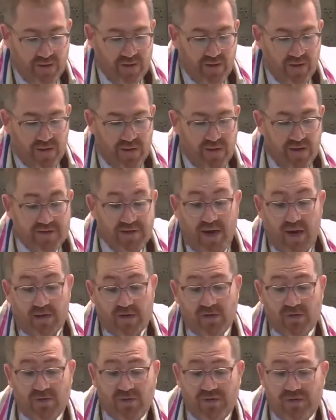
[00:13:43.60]

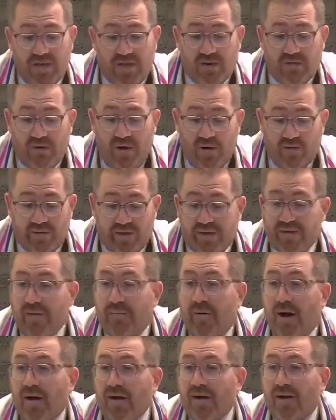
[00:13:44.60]
Adults who see growth in the
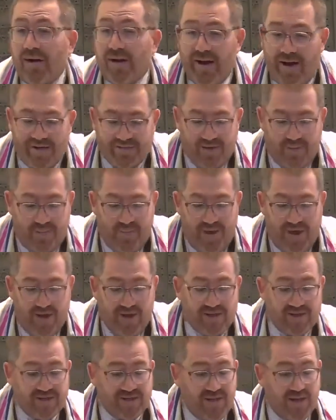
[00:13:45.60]
market as a
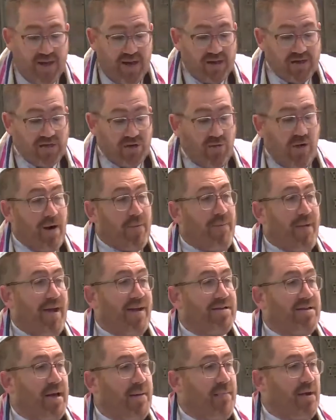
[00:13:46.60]
panacea to our
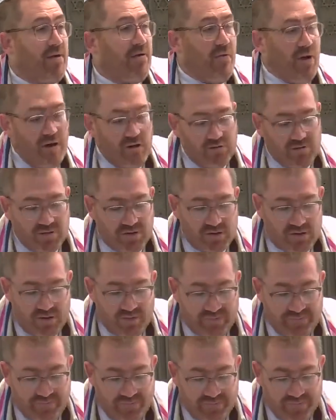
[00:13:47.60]
pandemic woes.
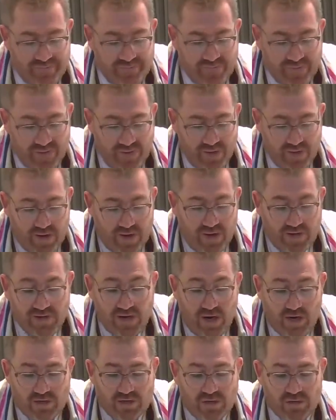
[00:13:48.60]

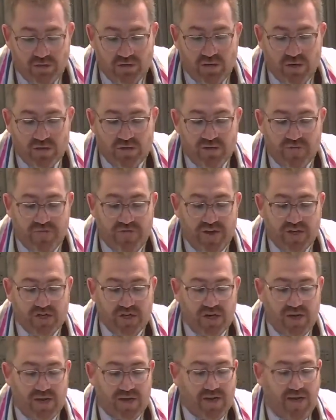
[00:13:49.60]
Adults who sow
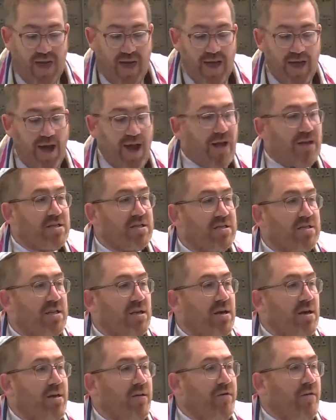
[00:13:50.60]
division and chaos
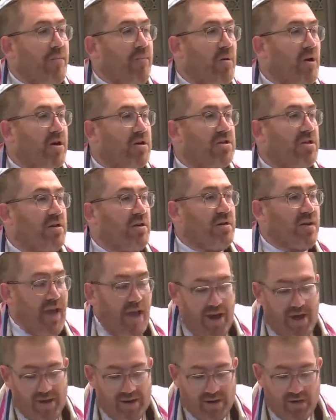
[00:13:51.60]
for personal
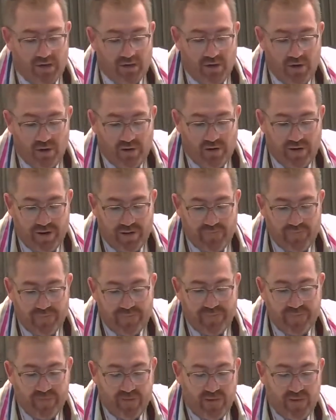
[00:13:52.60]
gain and glory.
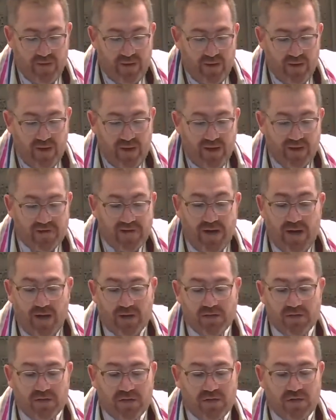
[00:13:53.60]

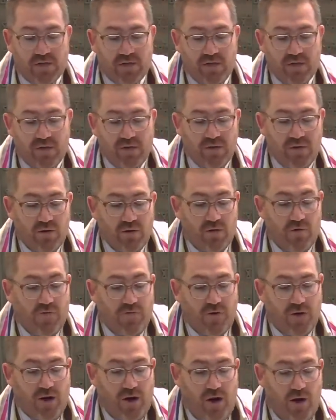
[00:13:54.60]
Adults who,
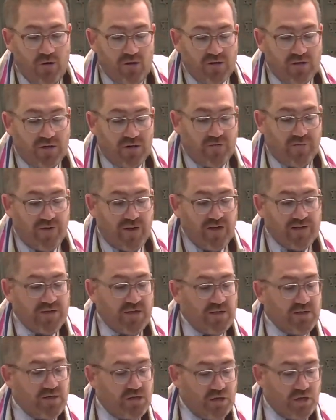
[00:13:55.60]
for a host of
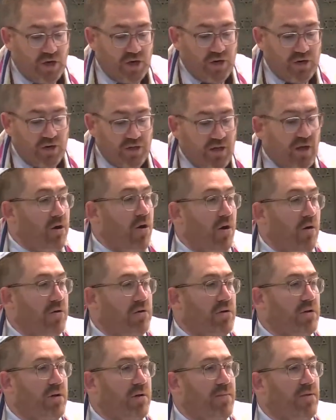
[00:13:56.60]
reasons, shirk their
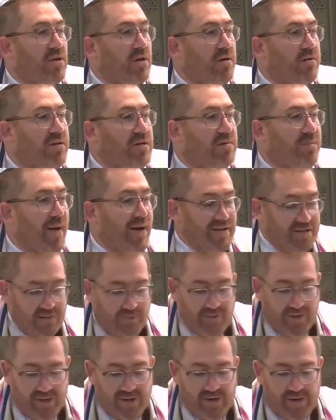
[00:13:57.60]
own communal
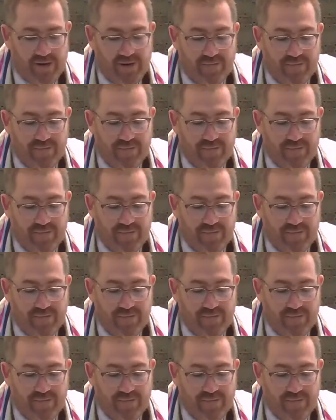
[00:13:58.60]
responsibility,